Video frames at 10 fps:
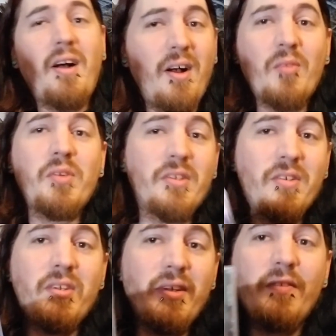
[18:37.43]

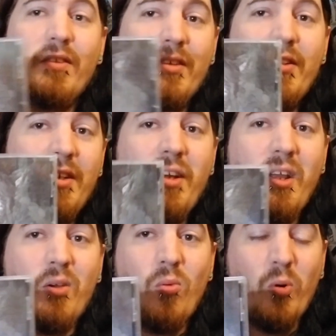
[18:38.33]
Obviously,
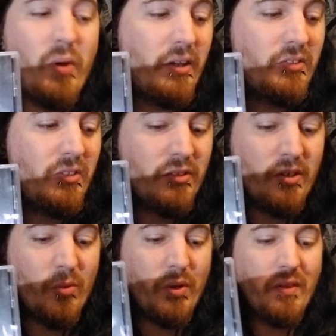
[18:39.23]
Satanic Warmaster is going
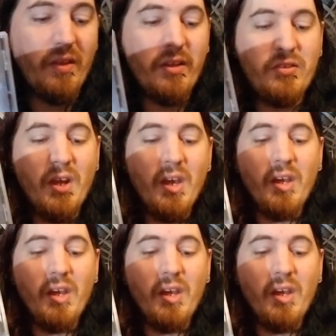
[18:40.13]
to win this.